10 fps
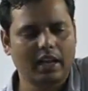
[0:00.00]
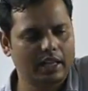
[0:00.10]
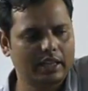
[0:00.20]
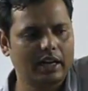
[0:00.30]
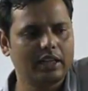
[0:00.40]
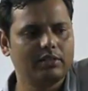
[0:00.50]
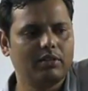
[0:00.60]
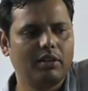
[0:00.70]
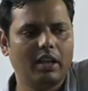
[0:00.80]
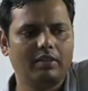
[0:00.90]
and that is
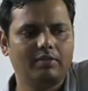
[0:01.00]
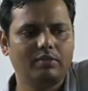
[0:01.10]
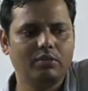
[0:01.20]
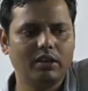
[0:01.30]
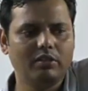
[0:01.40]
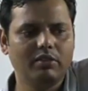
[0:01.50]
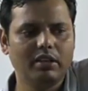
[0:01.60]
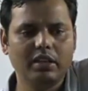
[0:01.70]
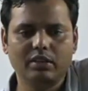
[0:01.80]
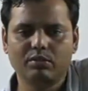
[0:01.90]
why we
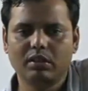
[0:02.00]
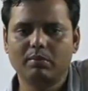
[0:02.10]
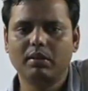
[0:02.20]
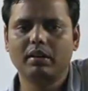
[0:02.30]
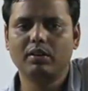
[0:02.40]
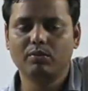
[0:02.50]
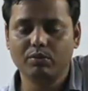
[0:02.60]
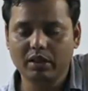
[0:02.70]
need to develop,